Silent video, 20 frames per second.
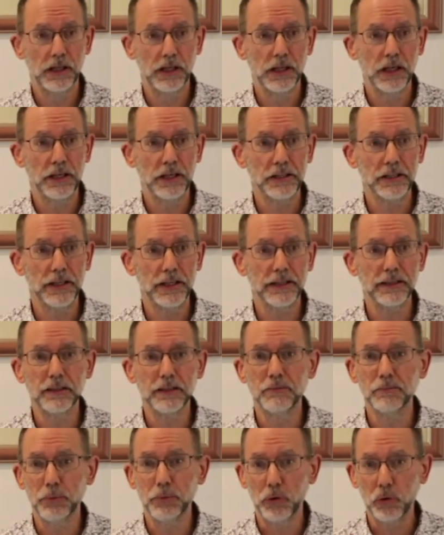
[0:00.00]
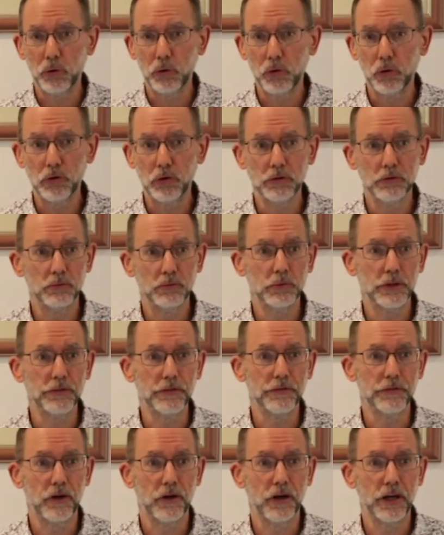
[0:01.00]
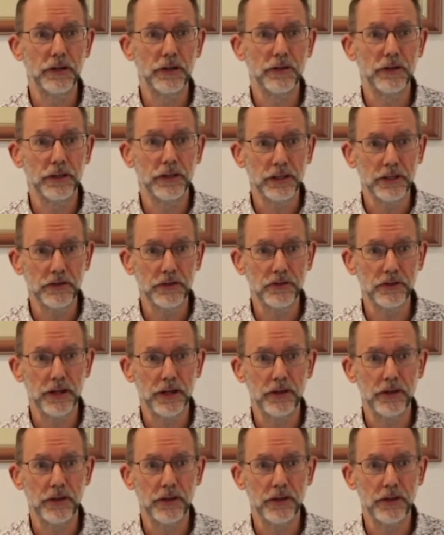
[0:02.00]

and yet in Paul we find that he says